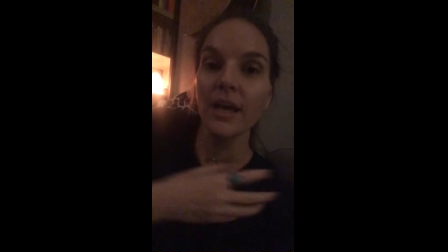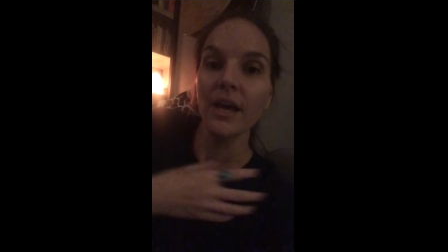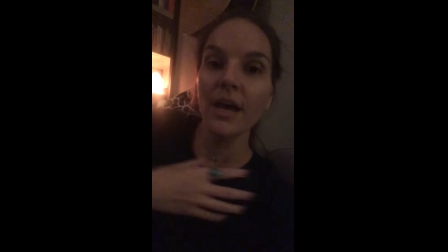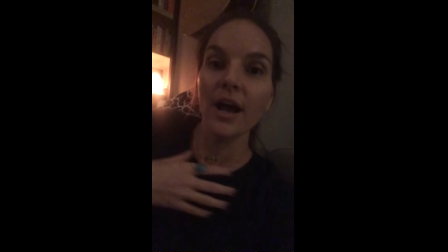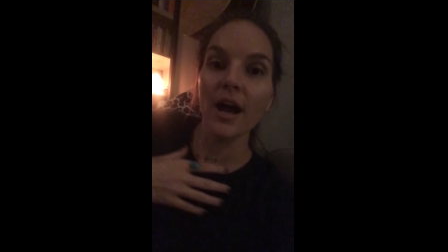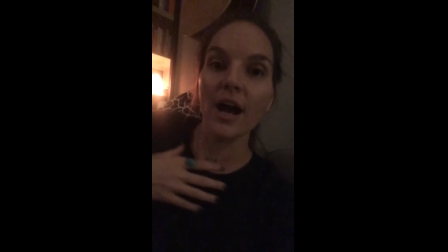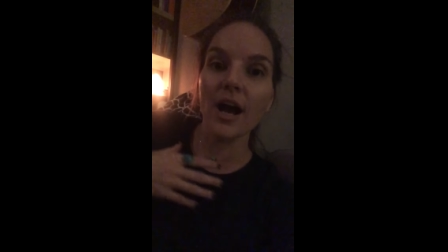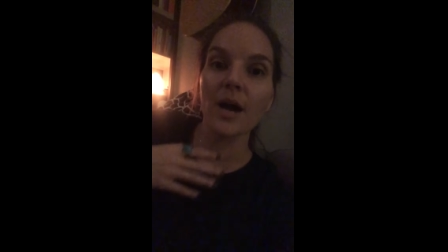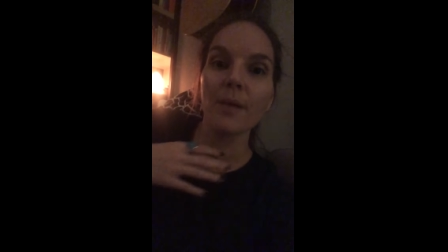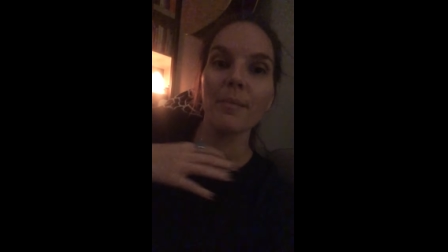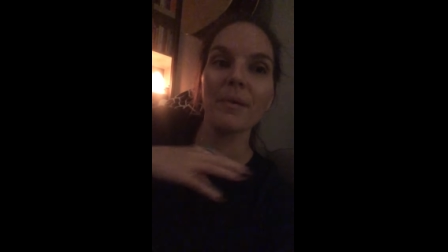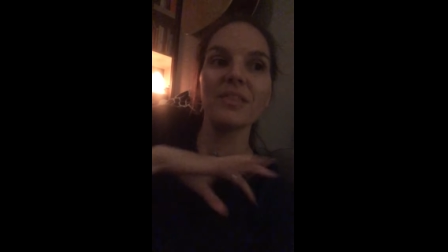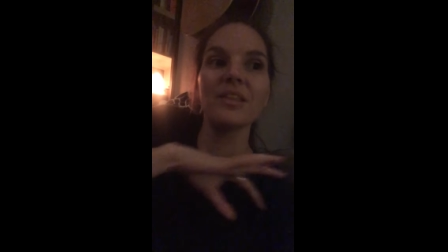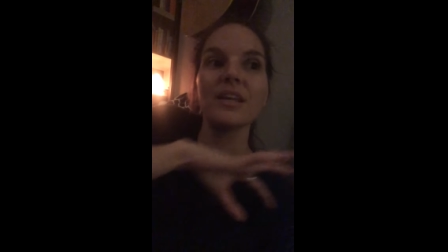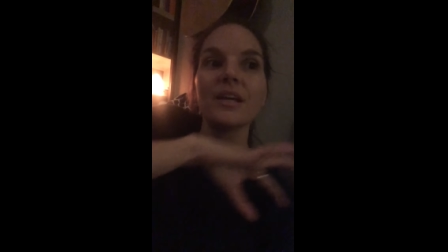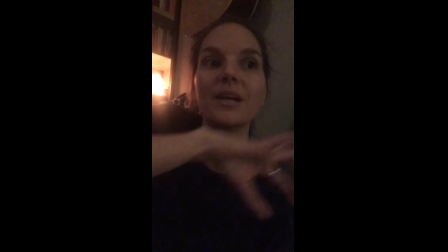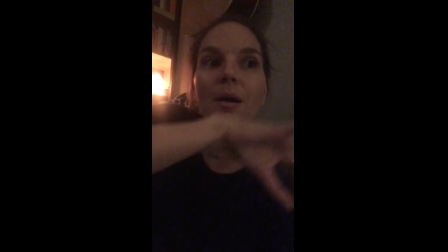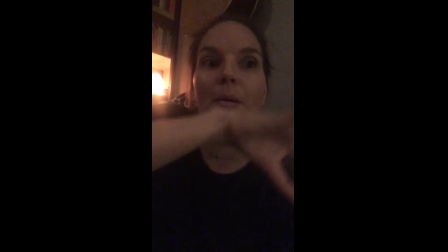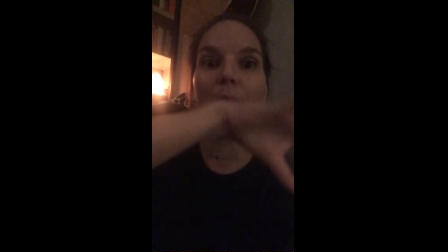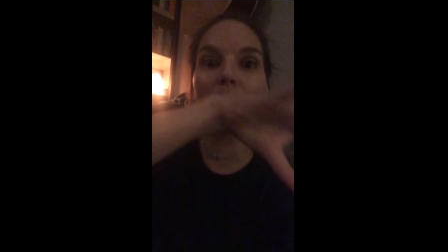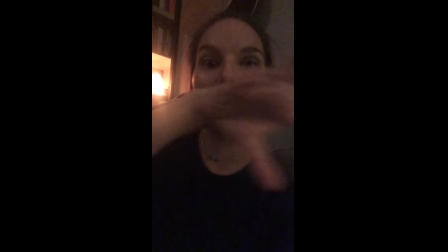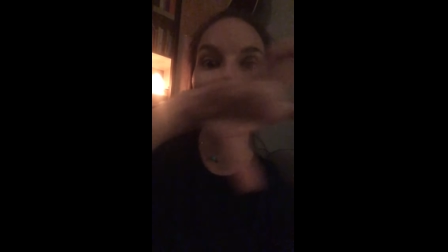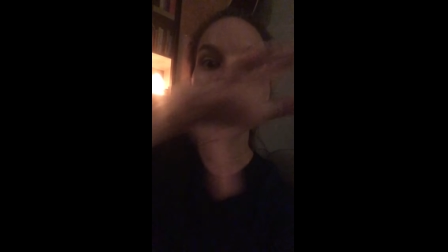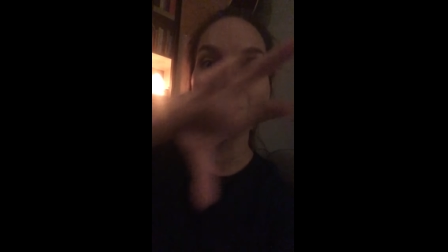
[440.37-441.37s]
And they
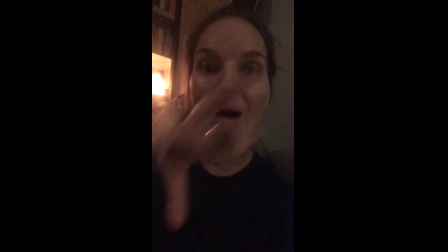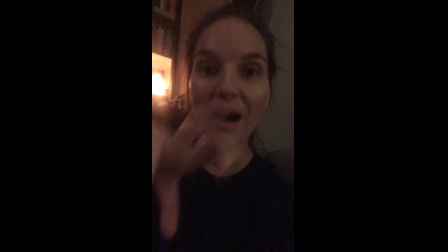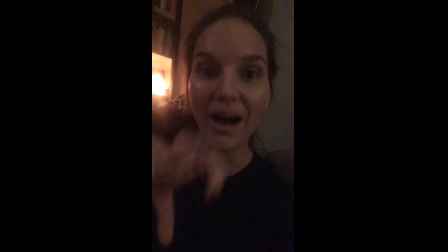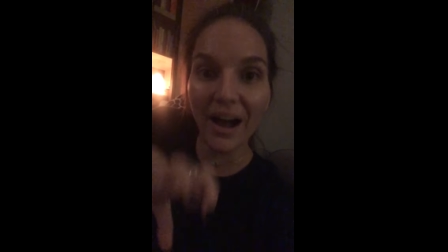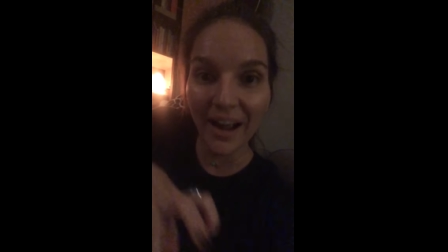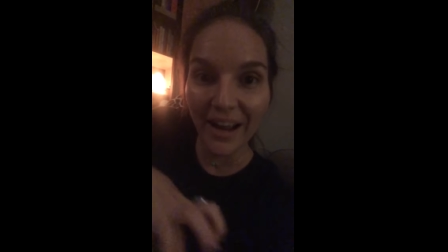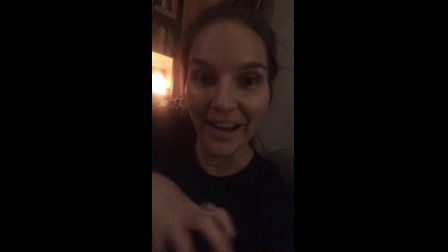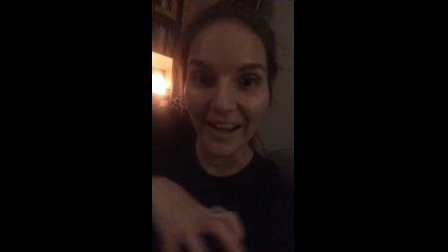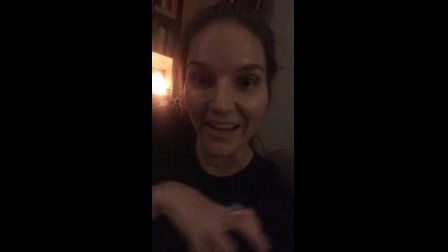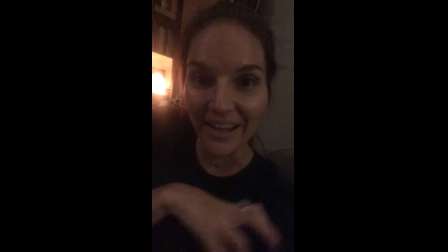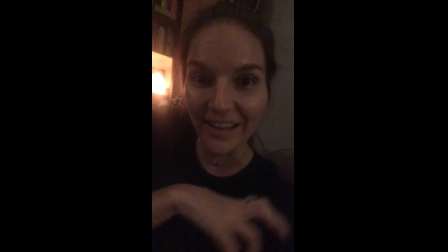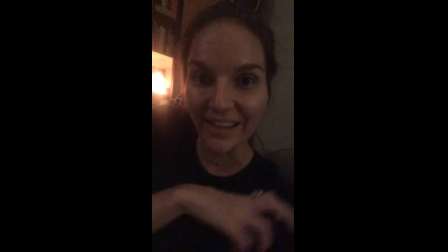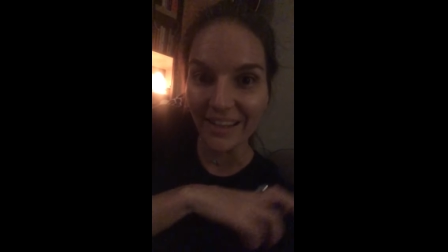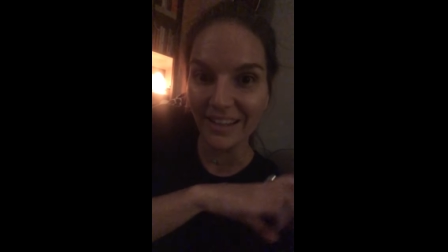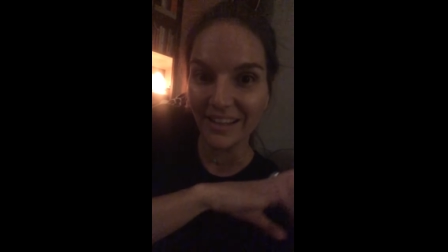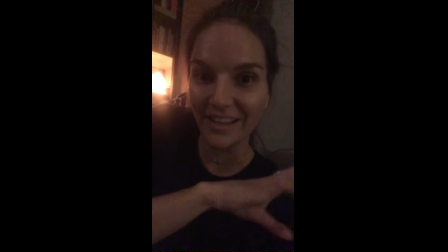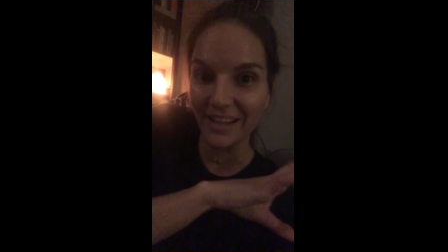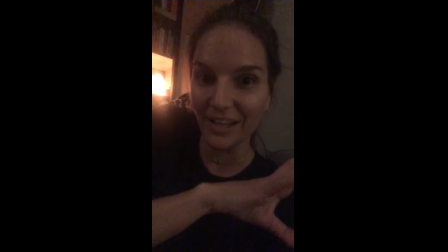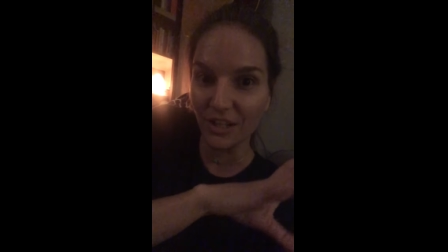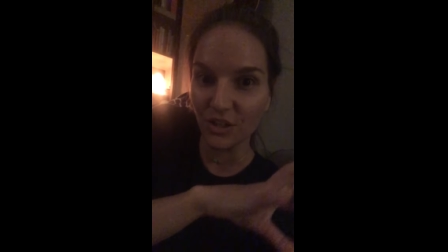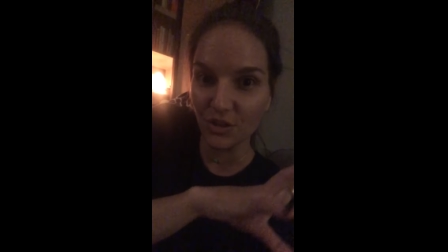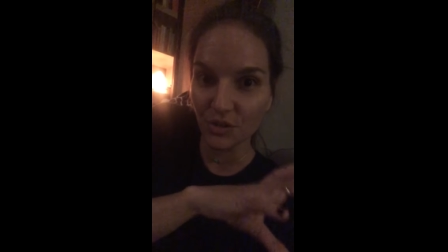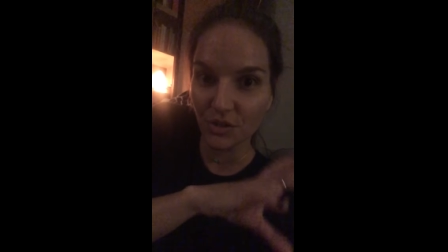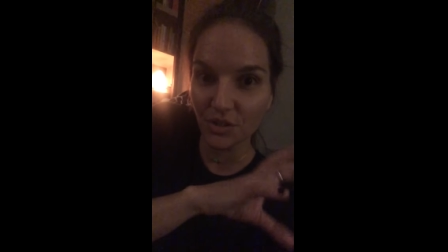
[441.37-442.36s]
combine in an
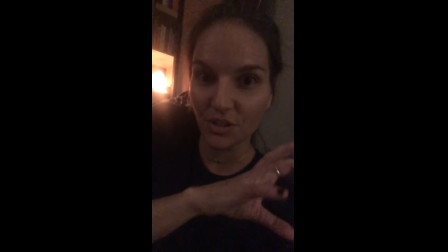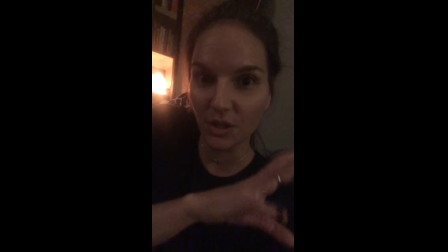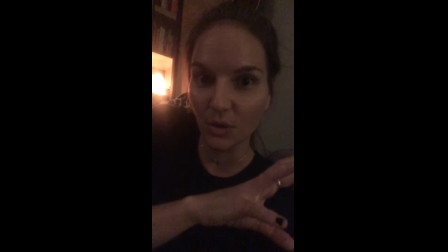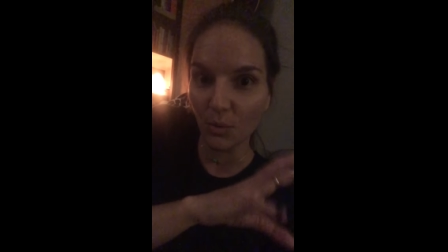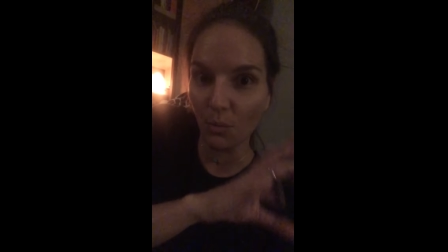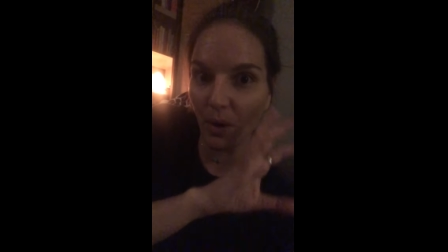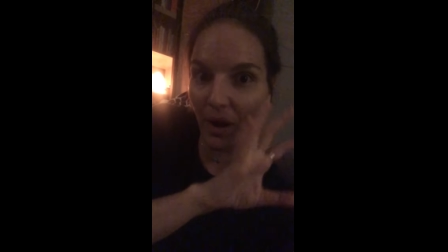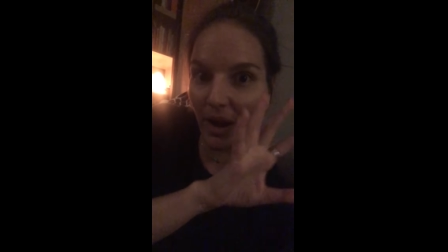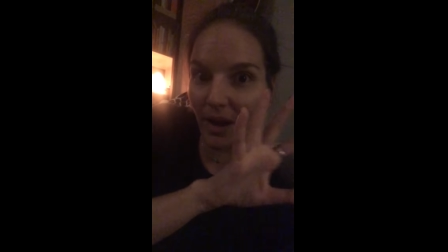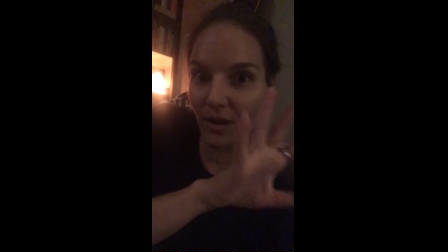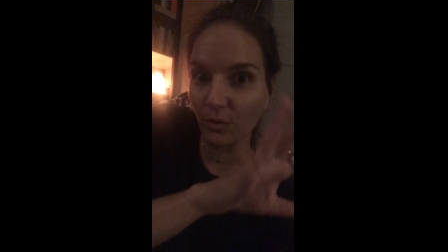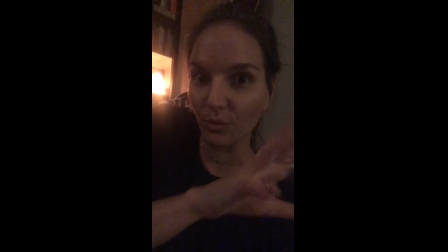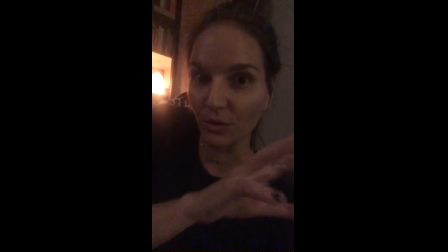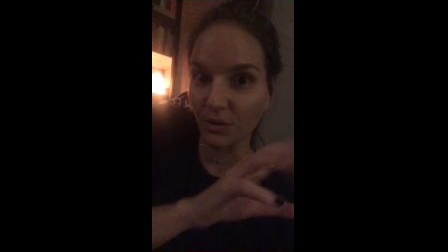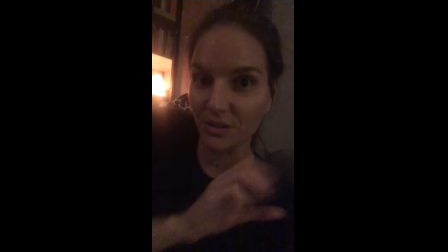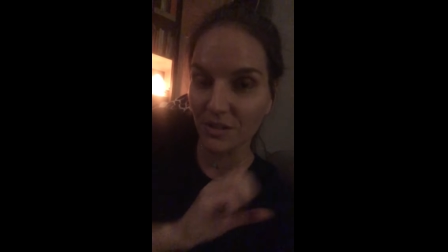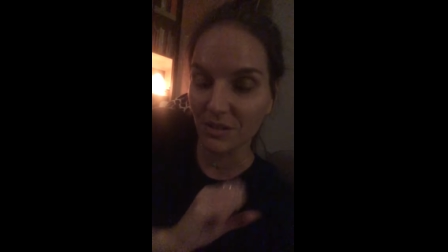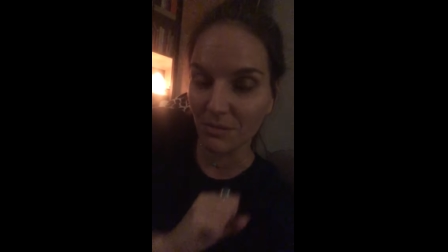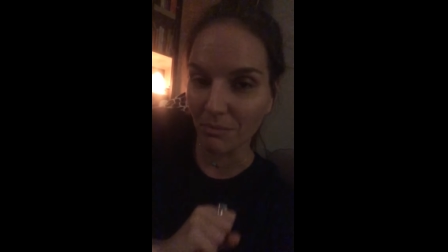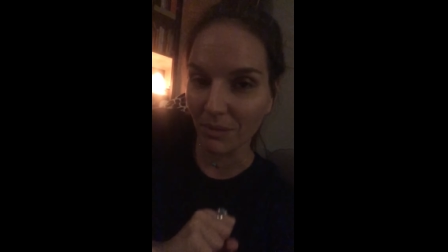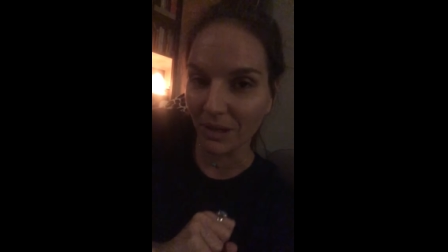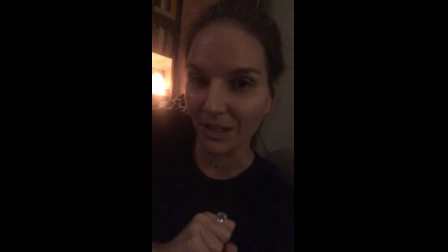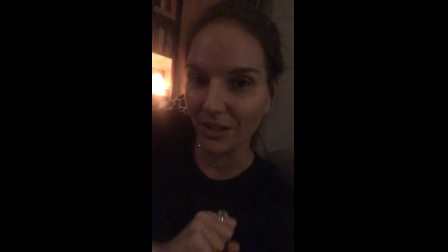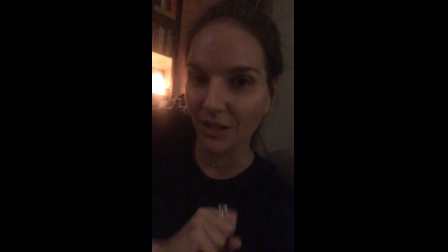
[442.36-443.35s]
interesting way in order to
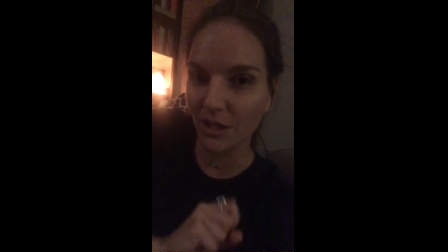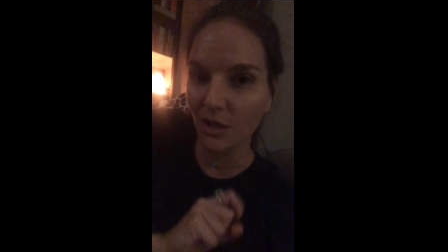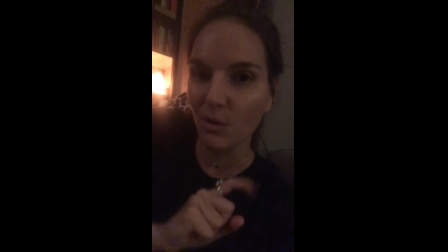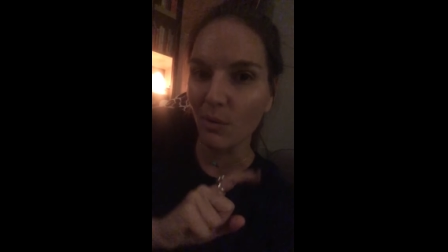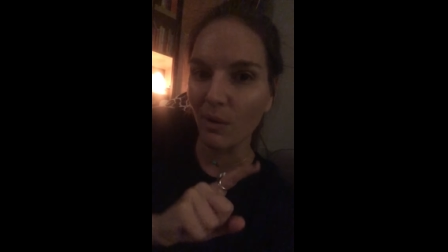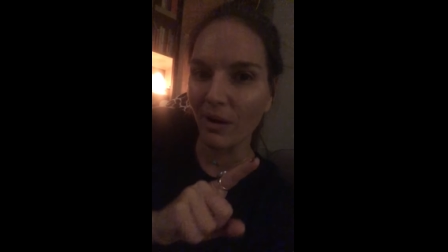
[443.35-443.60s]
make you.